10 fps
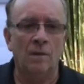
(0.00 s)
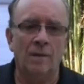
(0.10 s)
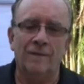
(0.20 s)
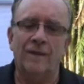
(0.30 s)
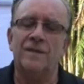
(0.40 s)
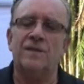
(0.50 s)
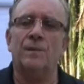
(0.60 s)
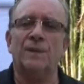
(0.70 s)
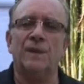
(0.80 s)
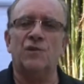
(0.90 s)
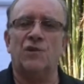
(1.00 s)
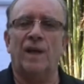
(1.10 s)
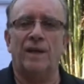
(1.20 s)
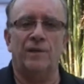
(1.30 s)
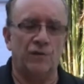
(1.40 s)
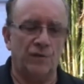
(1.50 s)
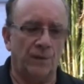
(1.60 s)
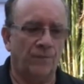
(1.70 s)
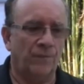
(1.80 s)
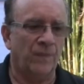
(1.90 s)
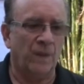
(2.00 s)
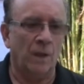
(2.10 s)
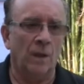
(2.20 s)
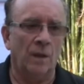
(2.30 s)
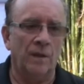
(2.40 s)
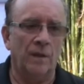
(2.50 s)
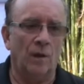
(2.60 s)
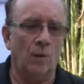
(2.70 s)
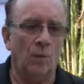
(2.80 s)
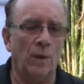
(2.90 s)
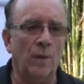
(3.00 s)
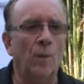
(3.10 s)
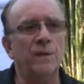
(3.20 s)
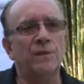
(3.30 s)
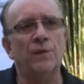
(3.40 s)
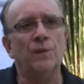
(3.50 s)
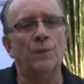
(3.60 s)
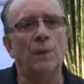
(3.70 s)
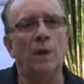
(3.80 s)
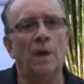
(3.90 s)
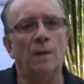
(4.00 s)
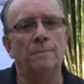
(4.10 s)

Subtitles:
Then something changed. You know, we went to